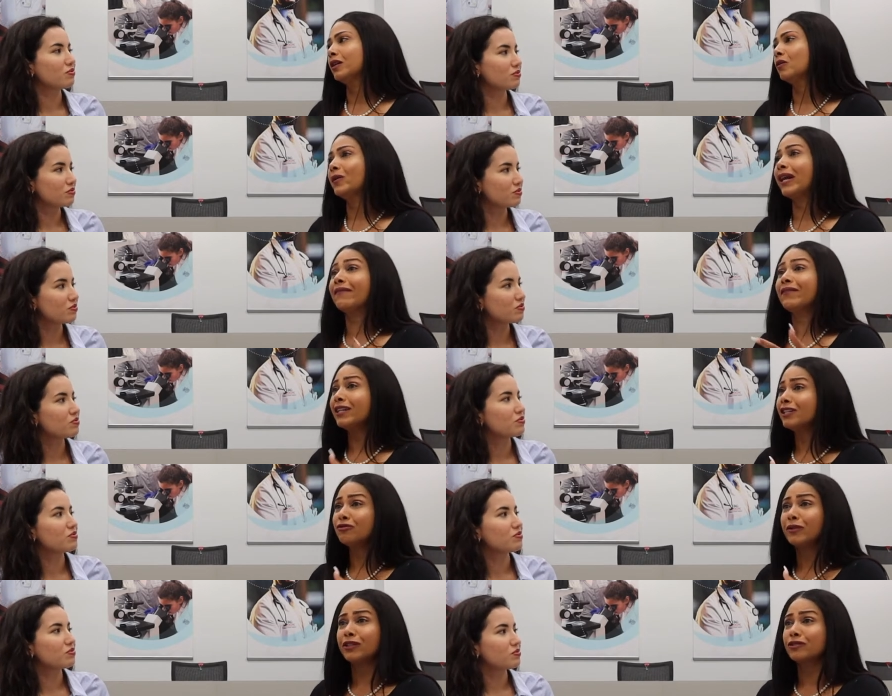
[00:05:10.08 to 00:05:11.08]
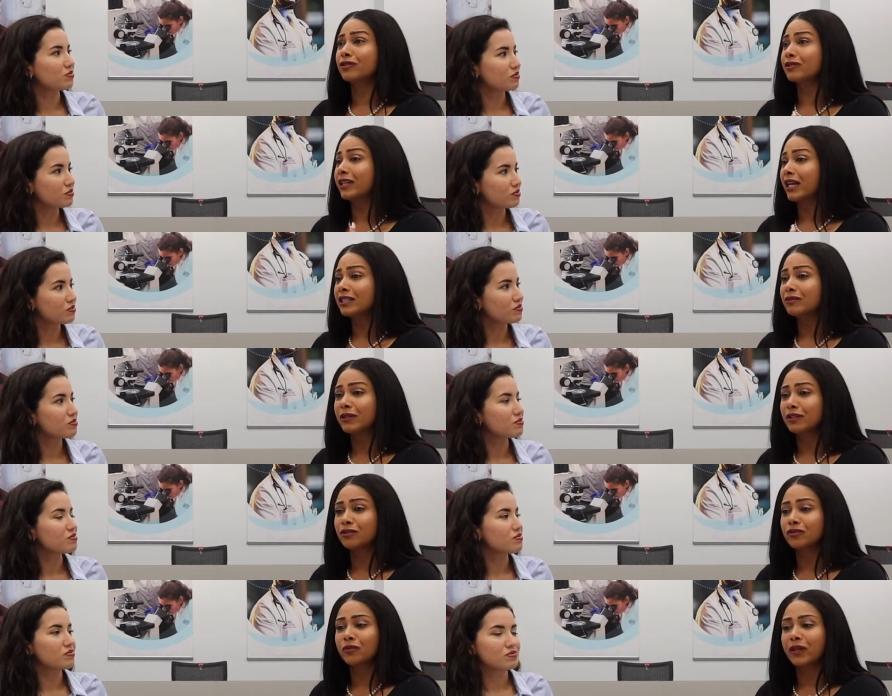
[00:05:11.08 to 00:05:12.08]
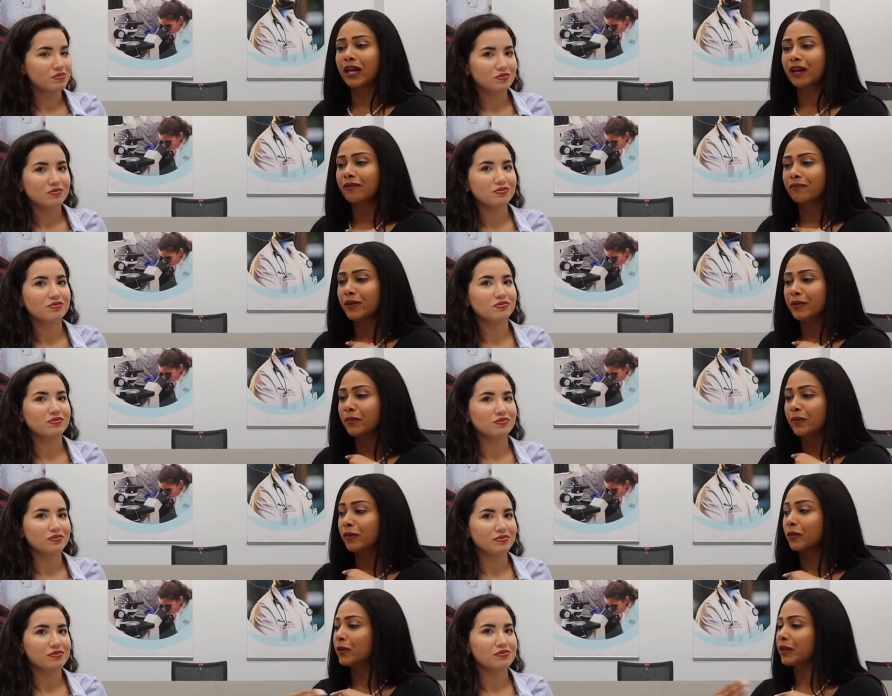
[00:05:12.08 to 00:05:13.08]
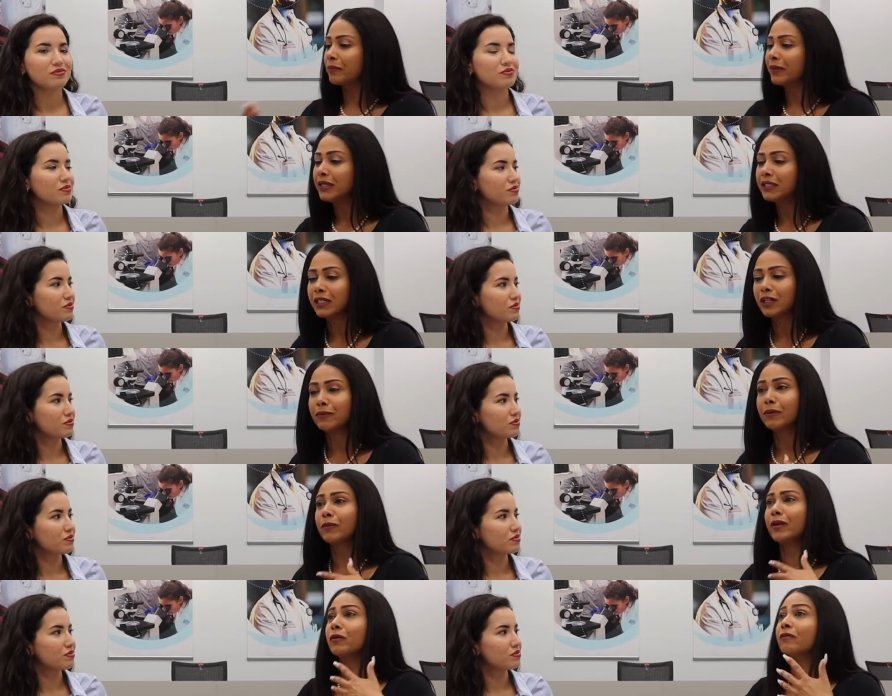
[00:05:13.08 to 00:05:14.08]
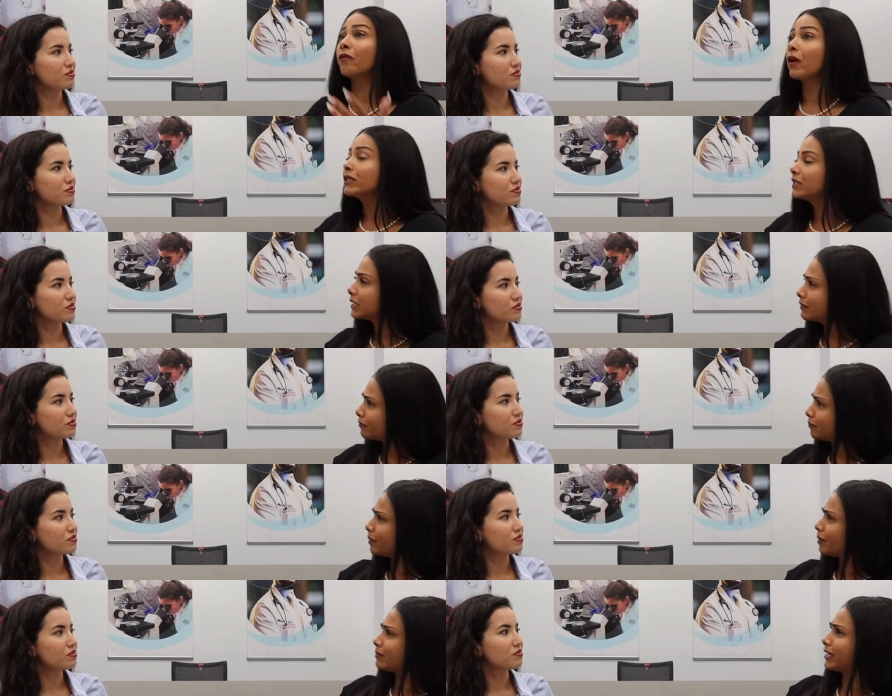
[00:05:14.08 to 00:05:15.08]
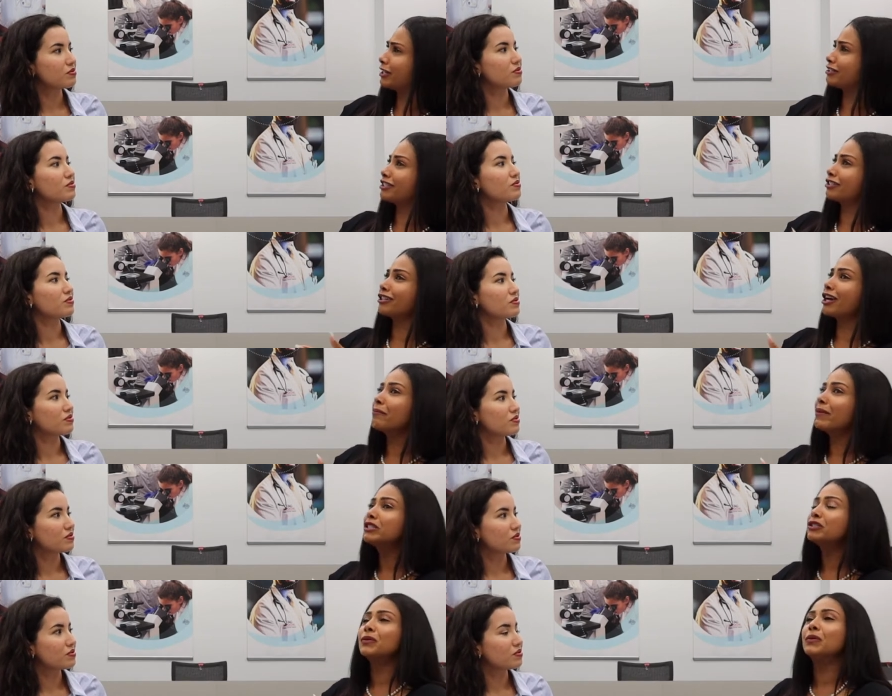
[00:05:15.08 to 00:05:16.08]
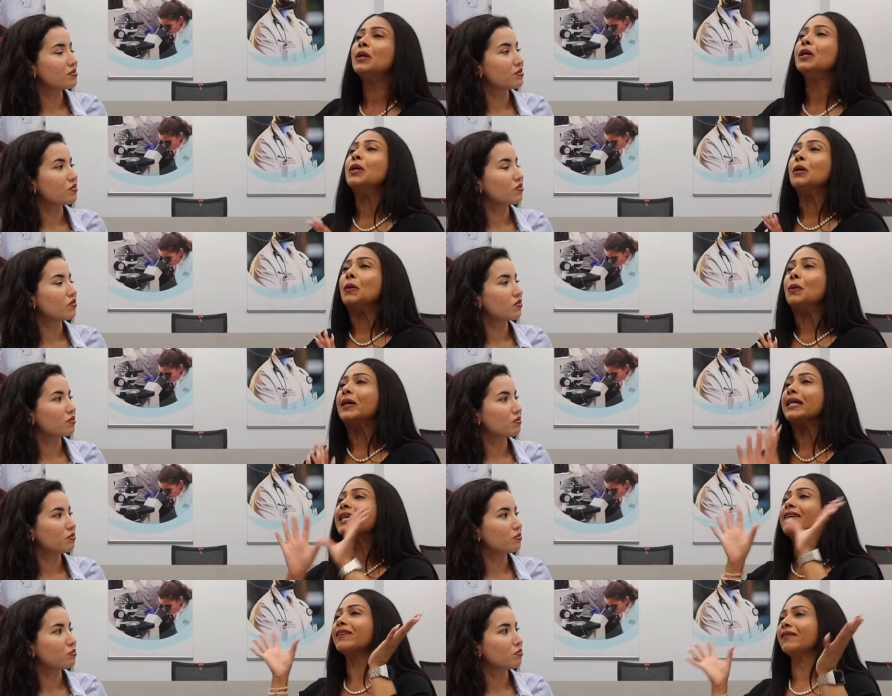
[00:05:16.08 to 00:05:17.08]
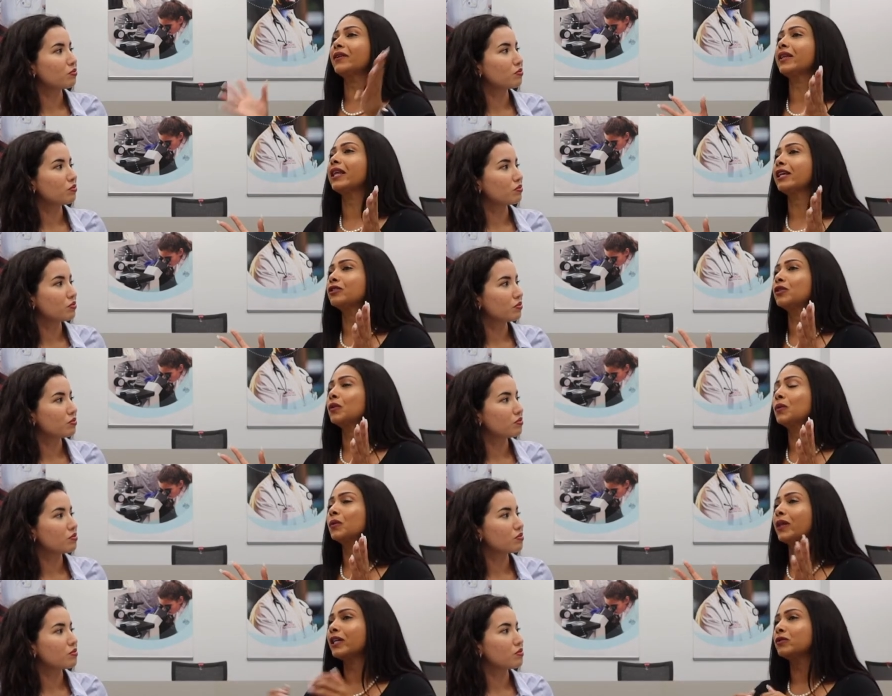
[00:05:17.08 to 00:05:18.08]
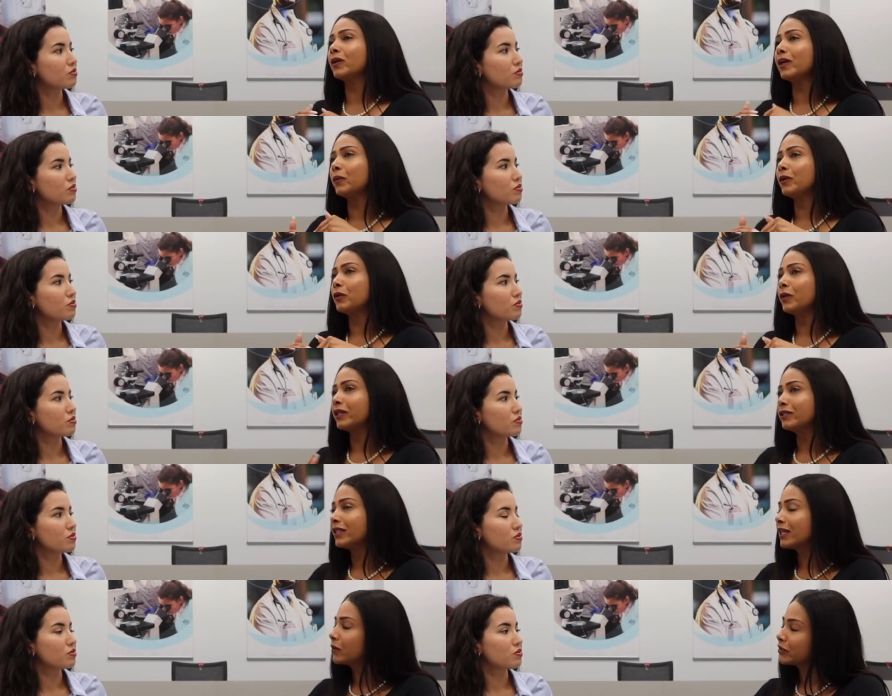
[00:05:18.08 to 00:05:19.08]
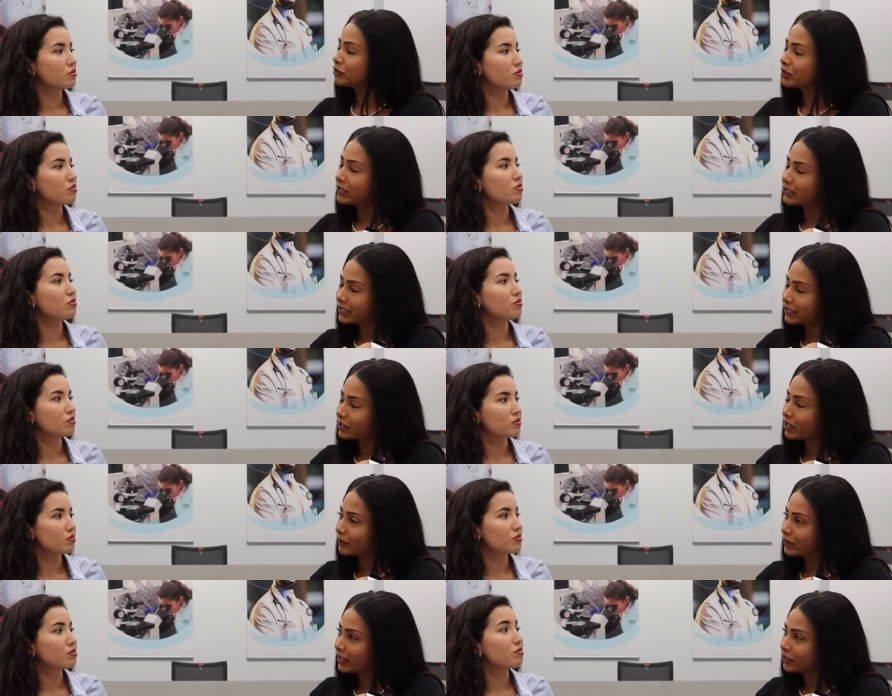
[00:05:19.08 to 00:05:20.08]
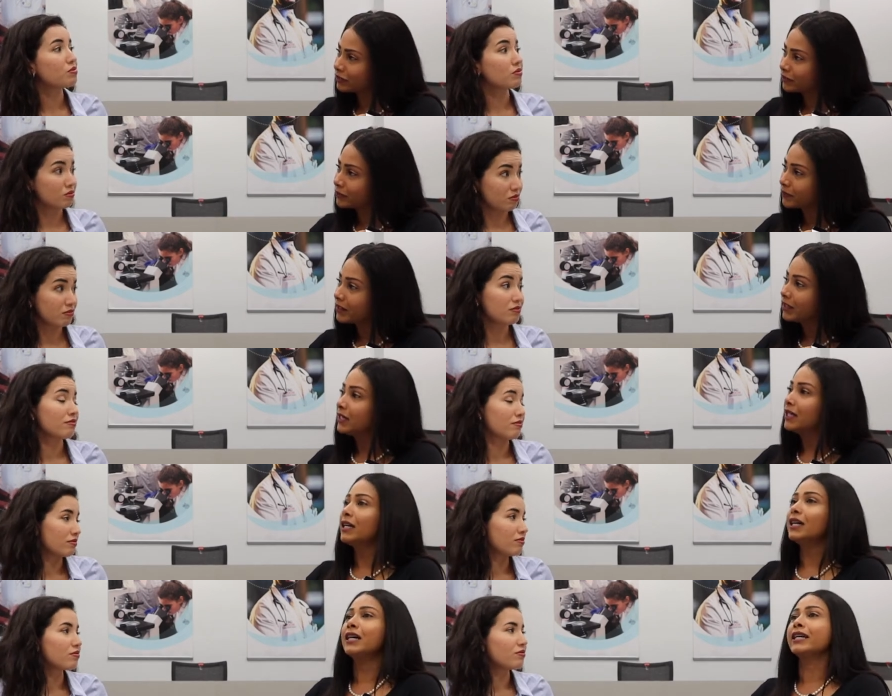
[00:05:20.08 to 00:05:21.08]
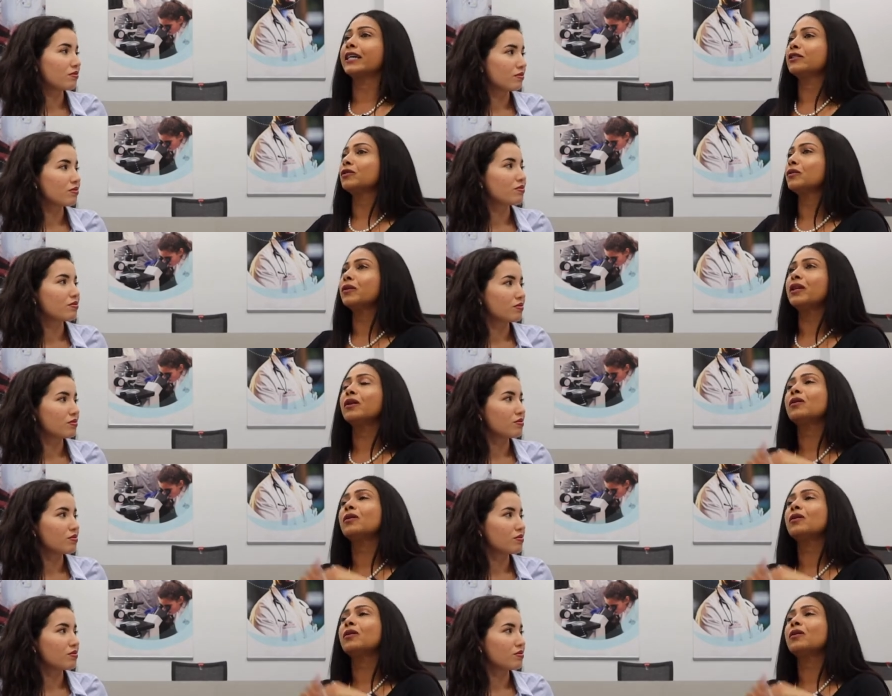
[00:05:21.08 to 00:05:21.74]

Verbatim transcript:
Speaker 1: We have English majors, dance majors. We have people that were in the military, people that were varsity football players that are now in med school. We love everything. So that's why when you get to that question in the secondary application, again, don't think,